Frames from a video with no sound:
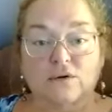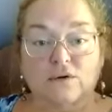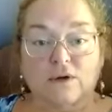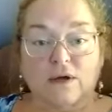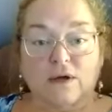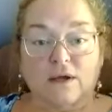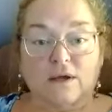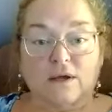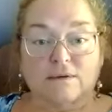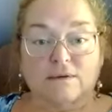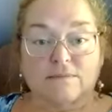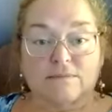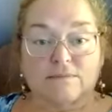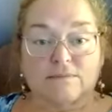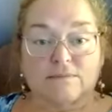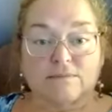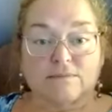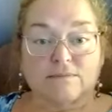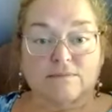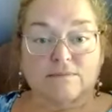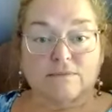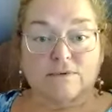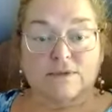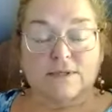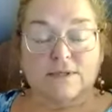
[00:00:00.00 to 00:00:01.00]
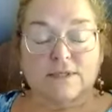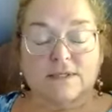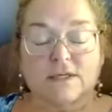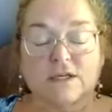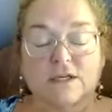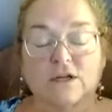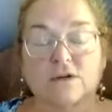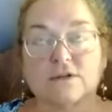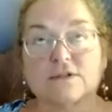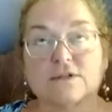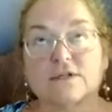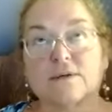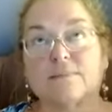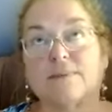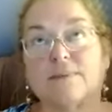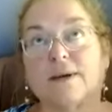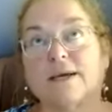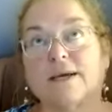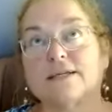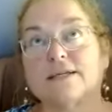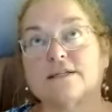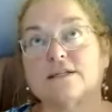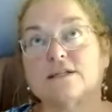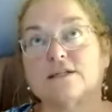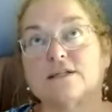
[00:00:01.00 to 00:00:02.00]
you know, some
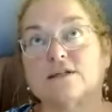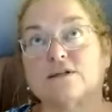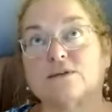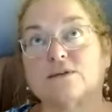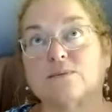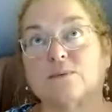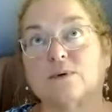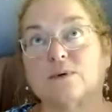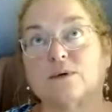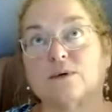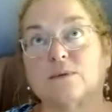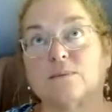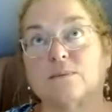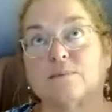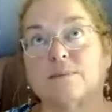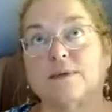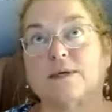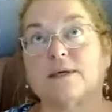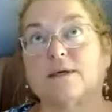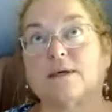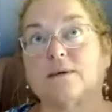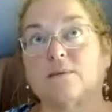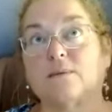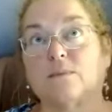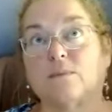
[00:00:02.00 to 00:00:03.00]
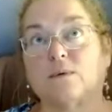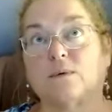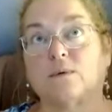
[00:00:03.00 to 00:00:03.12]
Pisces will be